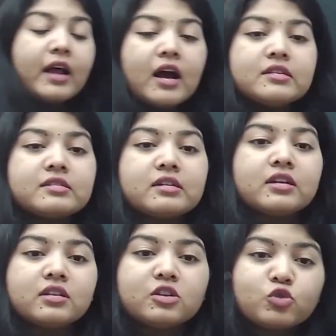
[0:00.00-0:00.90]

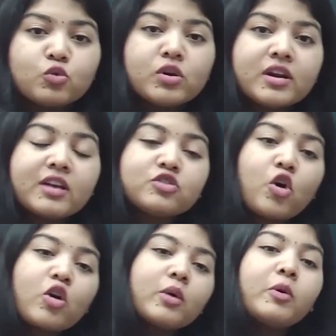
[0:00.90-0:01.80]
answer, the student has
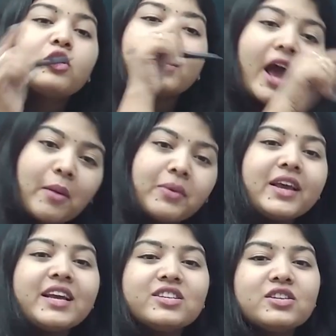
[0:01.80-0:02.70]
talked about the
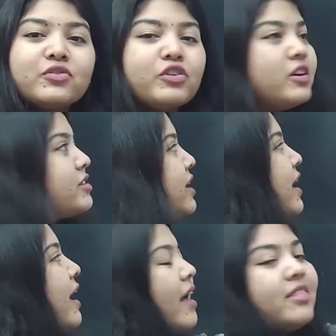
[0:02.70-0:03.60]
application first
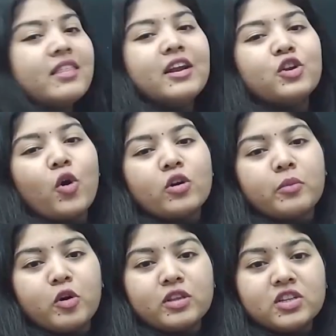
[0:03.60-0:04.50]
and then talked
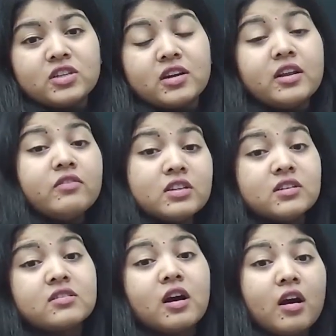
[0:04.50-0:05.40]
about the journey, which
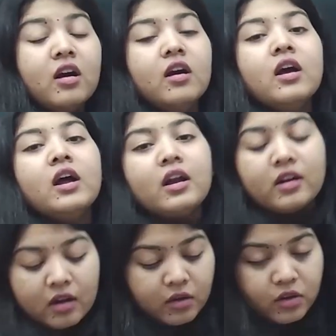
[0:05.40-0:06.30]
is
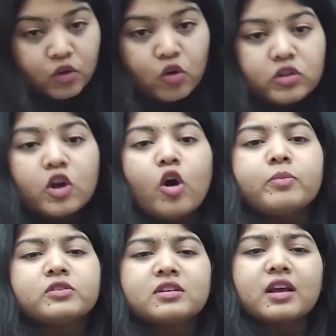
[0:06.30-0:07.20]
the
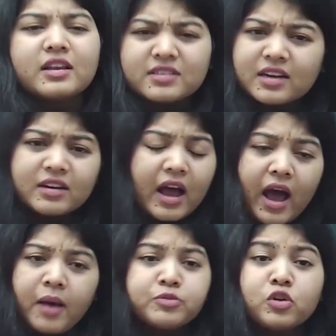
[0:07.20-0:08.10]
opposite. Is it
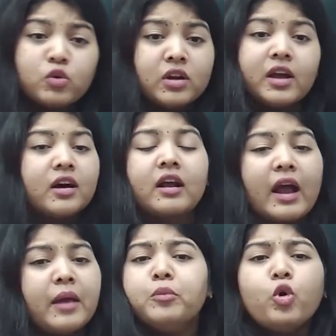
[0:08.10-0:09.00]
absolutely a
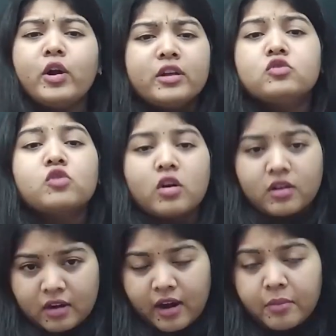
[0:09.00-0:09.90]
crime? No, it is not
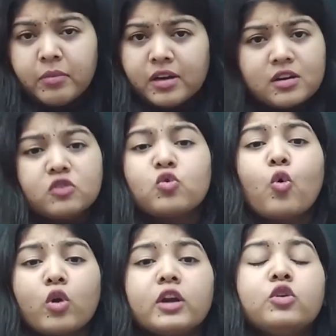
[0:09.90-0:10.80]
a crime, but it is
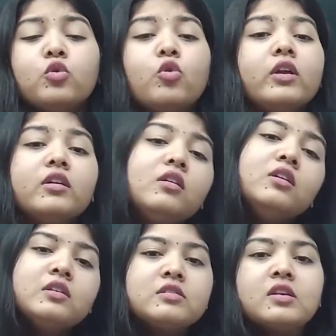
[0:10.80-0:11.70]
okay to go in a
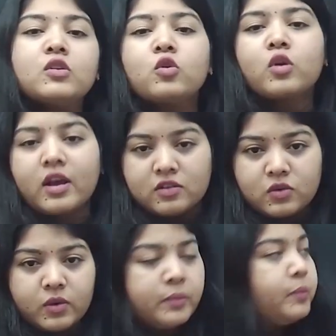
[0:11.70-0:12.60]
synchronized way.